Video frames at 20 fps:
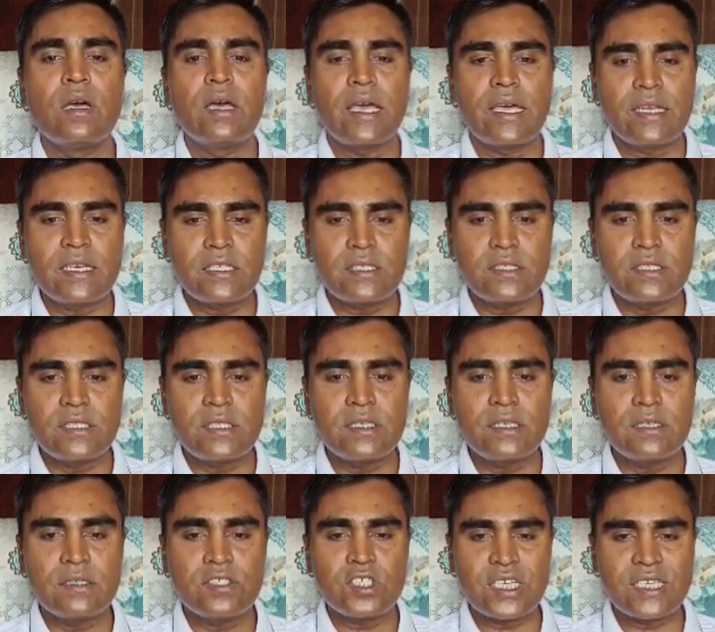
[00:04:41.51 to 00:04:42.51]

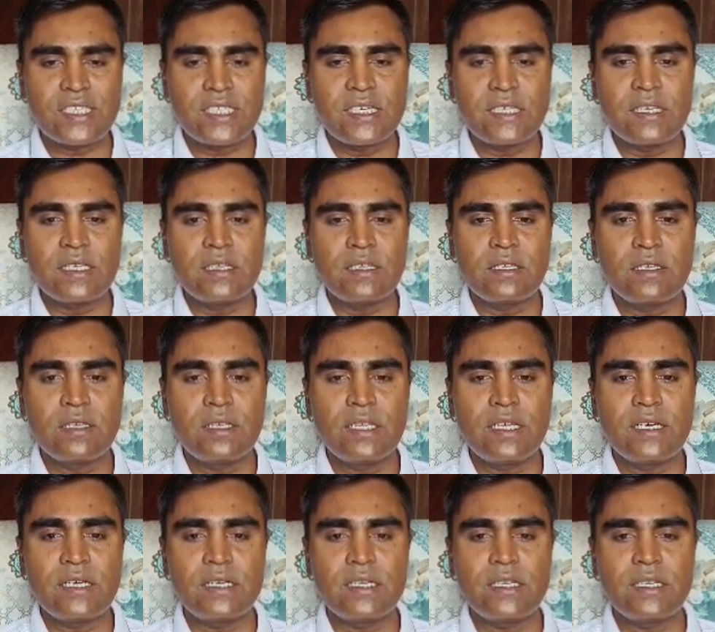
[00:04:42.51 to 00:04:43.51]
energy setting
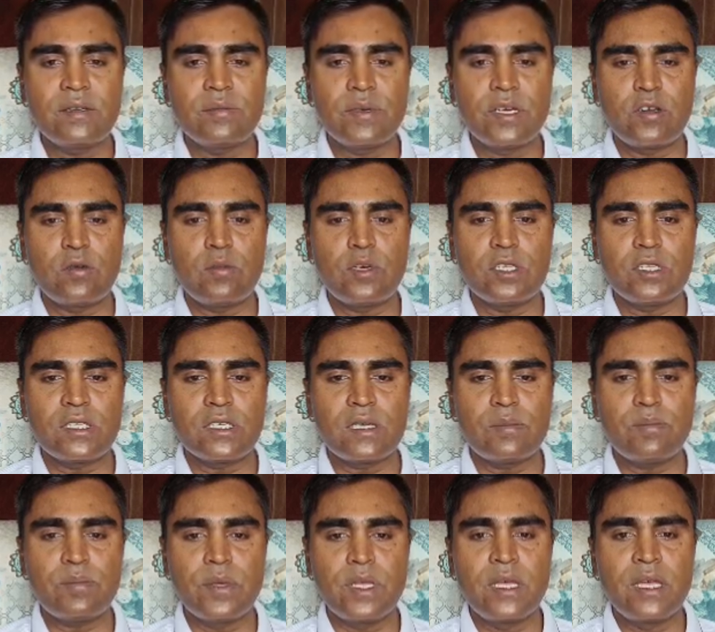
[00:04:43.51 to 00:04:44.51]
near the
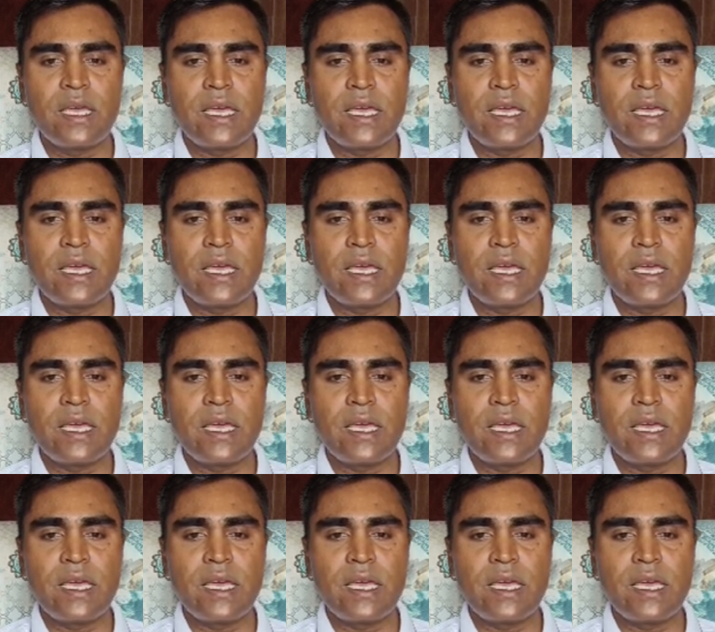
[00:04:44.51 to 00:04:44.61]
verumontanum.